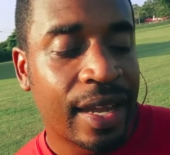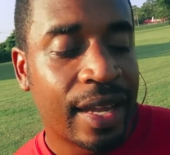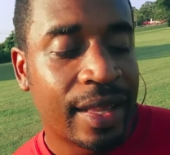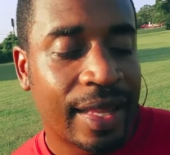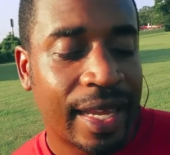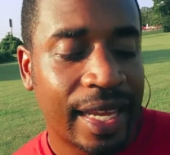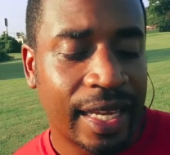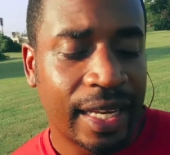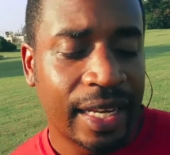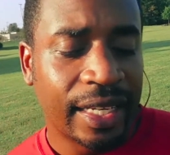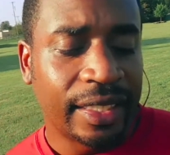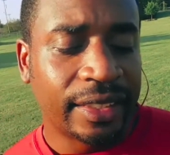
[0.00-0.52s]
they
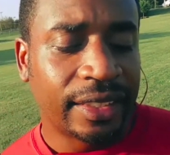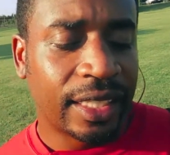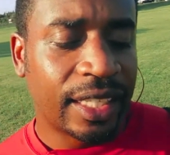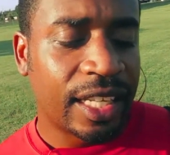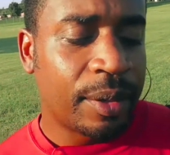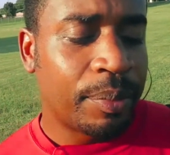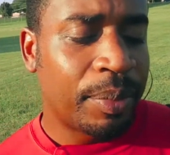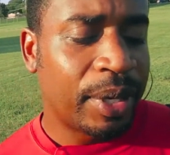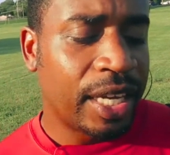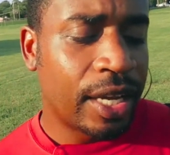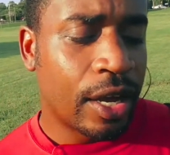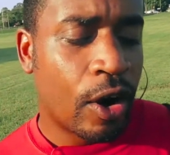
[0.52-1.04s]
can easily
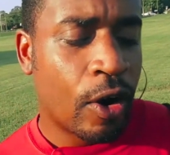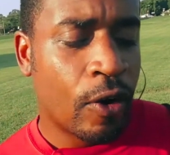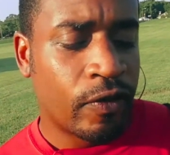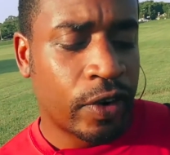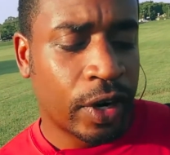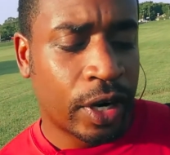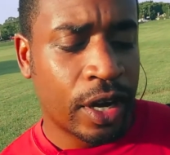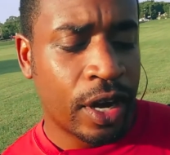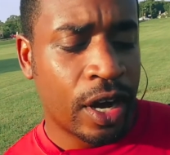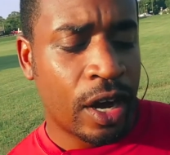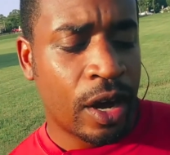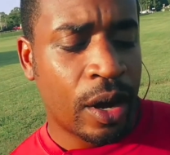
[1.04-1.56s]
be
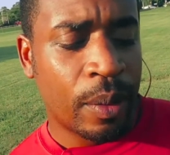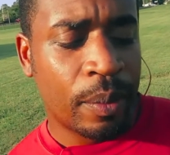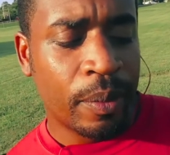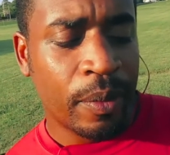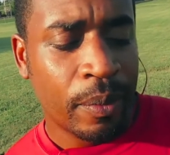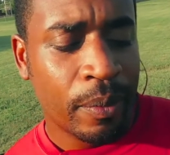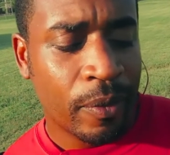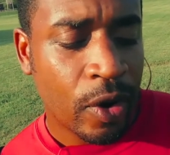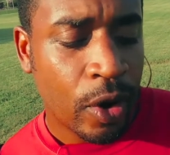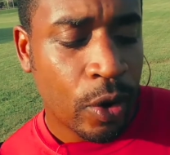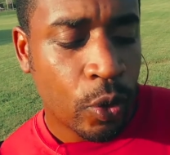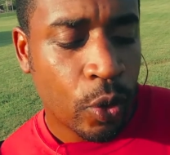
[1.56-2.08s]
overcome
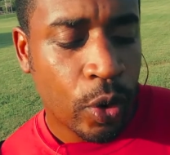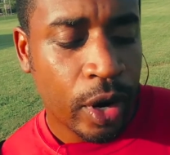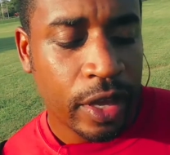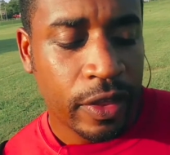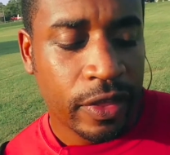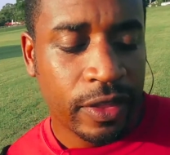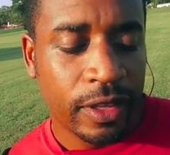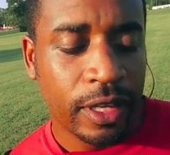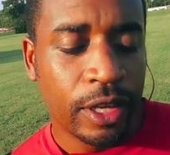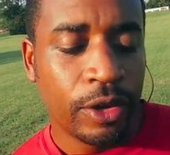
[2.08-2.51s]
with,